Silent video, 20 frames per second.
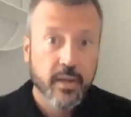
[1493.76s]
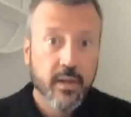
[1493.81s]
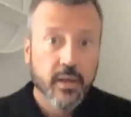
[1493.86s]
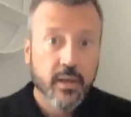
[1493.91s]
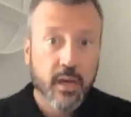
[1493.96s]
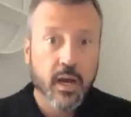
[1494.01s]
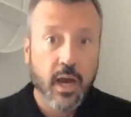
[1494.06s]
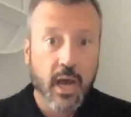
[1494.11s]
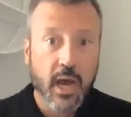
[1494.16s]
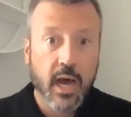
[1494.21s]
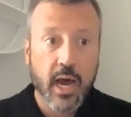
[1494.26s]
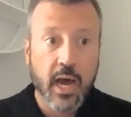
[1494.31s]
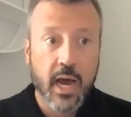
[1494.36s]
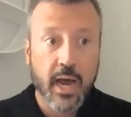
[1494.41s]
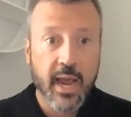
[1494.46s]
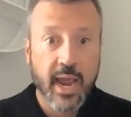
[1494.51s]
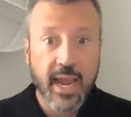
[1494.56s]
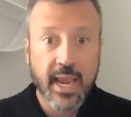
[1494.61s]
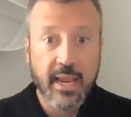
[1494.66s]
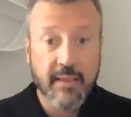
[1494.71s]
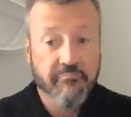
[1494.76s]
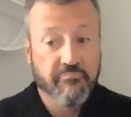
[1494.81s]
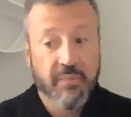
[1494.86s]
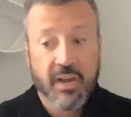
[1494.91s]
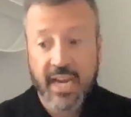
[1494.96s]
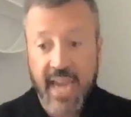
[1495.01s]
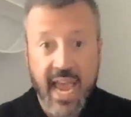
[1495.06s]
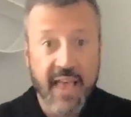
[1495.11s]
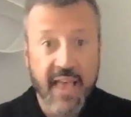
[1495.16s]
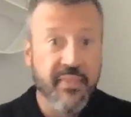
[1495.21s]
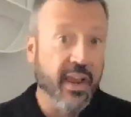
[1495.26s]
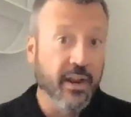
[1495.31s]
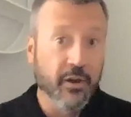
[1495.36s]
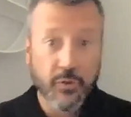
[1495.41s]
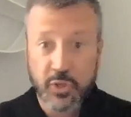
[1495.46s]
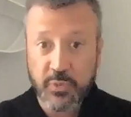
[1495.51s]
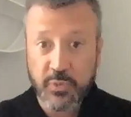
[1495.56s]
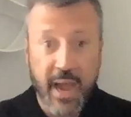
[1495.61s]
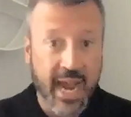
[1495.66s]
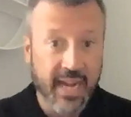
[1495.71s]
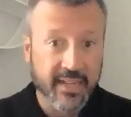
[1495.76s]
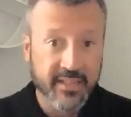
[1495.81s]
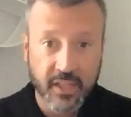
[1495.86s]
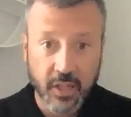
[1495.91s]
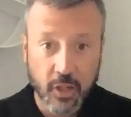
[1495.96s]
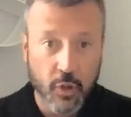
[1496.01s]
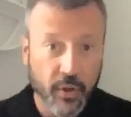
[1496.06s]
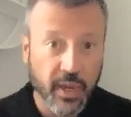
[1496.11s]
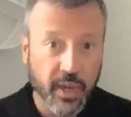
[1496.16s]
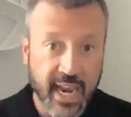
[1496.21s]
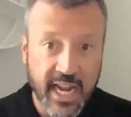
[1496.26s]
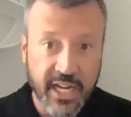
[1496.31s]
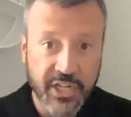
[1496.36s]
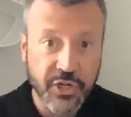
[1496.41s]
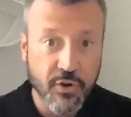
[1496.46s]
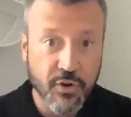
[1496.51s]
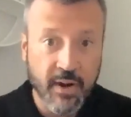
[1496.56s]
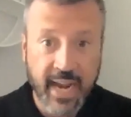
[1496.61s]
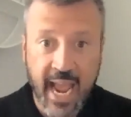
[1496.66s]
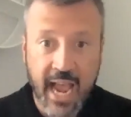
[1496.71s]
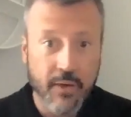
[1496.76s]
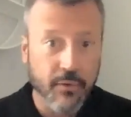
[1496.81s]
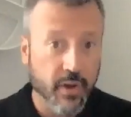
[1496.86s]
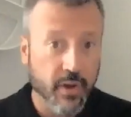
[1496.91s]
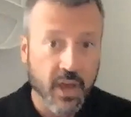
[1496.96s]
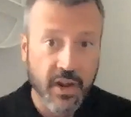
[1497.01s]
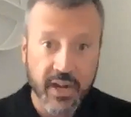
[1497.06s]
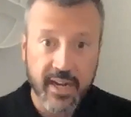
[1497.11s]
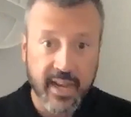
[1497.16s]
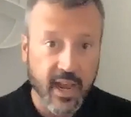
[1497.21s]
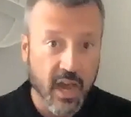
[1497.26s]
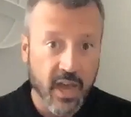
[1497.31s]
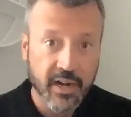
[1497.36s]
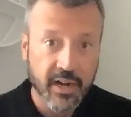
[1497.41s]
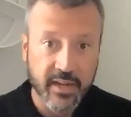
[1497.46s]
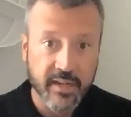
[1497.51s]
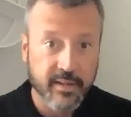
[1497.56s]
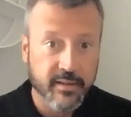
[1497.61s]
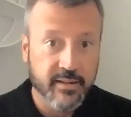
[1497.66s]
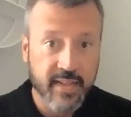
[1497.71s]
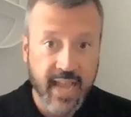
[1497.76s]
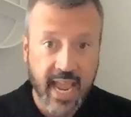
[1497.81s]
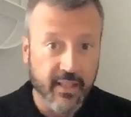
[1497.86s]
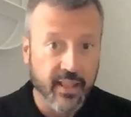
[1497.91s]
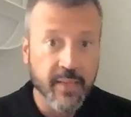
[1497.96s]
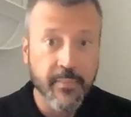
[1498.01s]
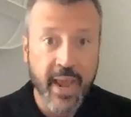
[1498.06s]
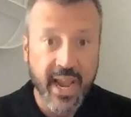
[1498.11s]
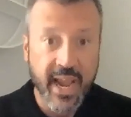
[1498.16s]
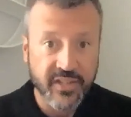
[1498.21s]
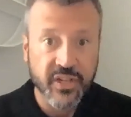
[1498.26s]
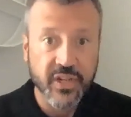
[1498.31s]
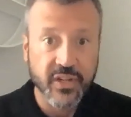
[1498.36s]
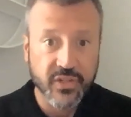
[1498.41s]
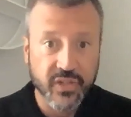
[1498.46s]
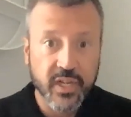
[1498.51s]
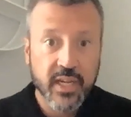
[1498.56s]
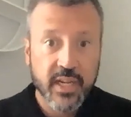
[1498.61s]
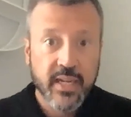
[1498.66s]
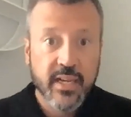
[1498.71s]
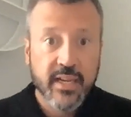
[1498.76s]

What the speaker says: Again, that goes back to looking at your account on a daily basis.